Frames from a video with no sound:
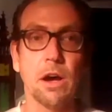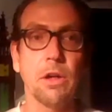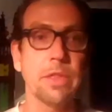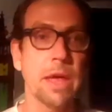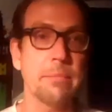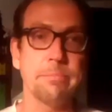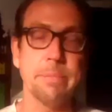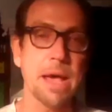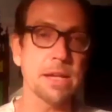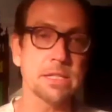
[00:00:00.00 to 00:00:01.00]
all that
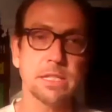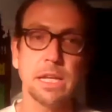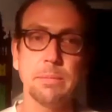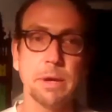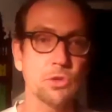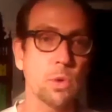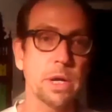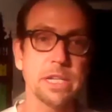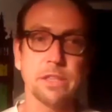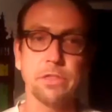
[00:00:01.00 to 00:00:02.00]
mess in my
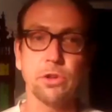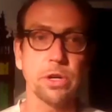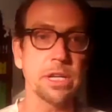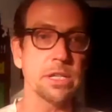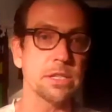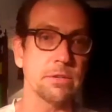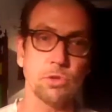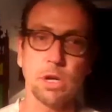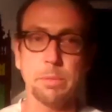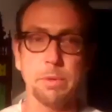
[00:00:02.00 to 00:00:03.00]
20s and 30s of
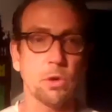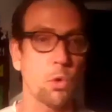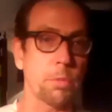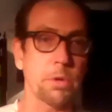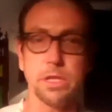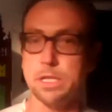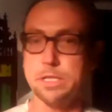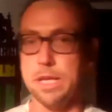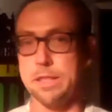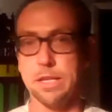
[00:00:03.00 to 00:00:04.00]
trying to be corporate
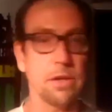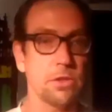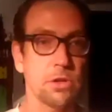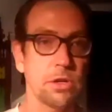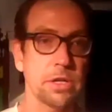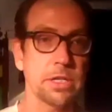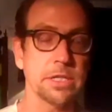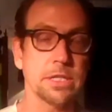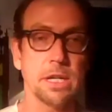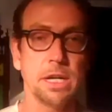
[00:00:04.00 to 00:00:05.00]
this, that, the other, and